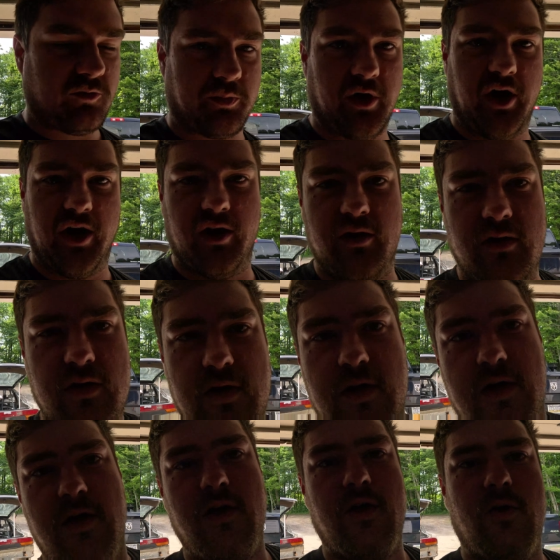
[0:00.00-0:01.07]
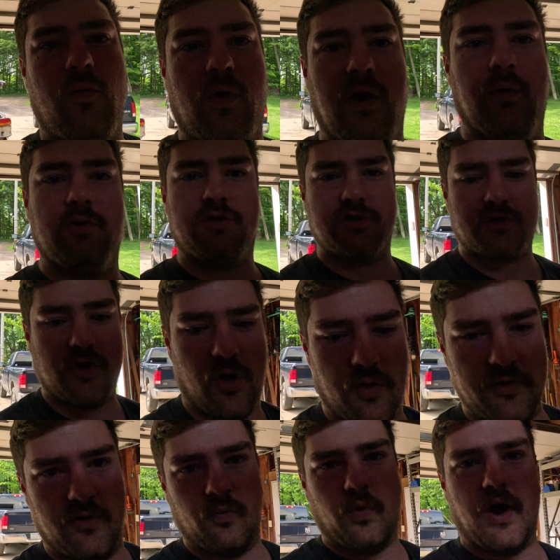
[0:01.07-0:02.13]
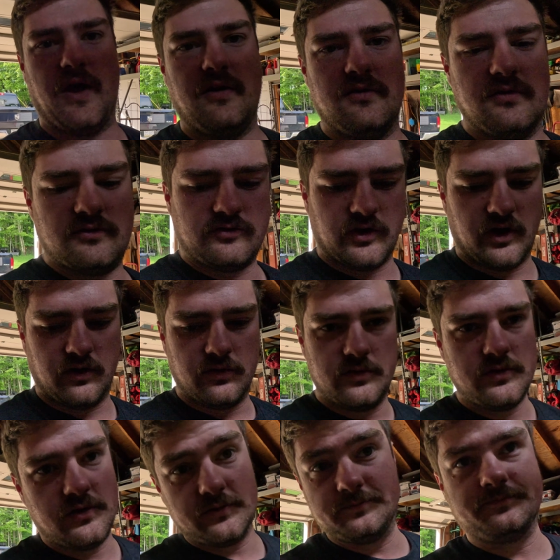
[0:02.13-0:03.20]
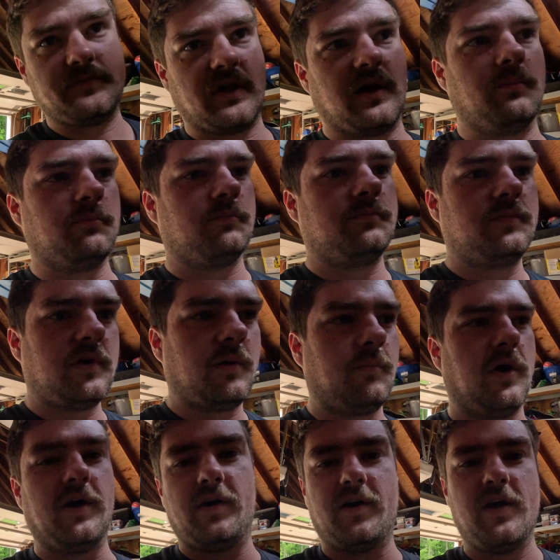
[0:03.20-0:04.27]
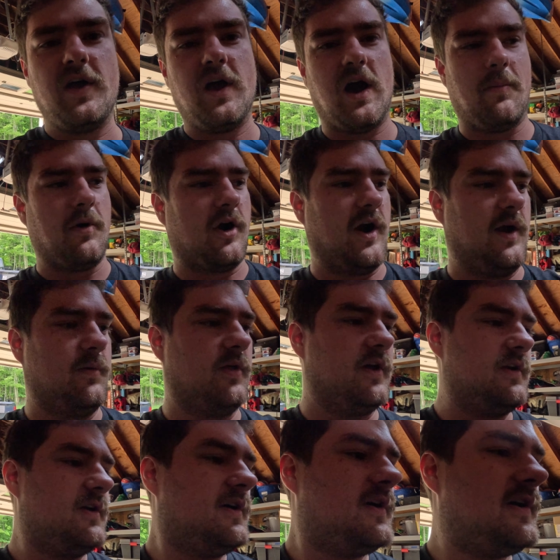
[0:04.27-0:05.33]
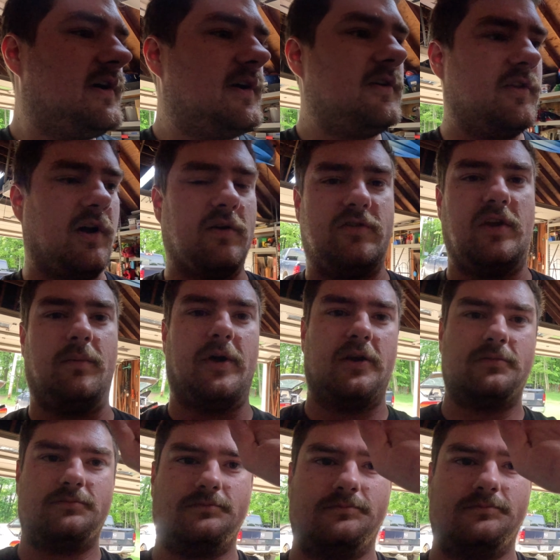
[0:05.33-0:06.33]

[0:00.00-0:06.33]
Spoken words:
spring where it was just cold and wet, so I'm I'm all right with it. So see you in a bit.